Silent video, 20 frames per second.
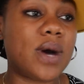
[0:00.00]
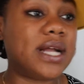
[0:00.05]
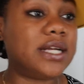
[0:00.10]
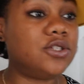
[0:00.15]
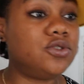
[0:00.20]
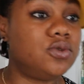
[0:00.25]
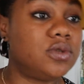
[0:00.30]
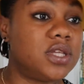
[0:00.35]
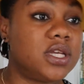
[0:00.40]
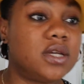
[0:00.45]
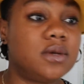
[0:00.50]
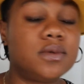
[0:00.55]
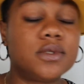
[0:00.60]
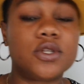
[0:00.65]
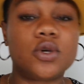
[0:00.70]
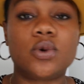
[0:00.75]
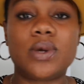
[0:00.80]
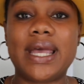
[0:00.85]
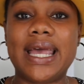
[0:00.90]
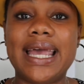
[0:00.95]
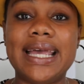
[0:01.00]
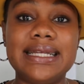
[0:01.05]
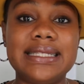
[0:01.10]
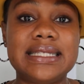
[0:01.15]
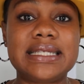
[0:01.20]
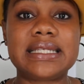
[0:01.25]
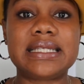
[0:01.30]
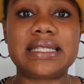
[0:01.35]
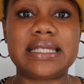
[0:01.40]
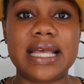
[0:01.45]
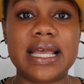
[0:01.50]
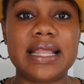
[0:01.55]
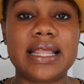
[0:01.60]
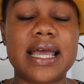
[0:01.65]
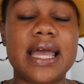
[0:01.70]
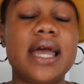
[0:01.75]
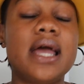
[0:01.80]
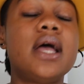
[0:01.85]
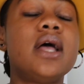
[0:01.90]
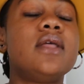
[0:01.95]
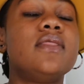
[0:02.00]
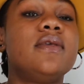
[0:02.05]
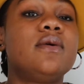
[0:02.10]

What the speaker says: Why did you think it was okay to say that?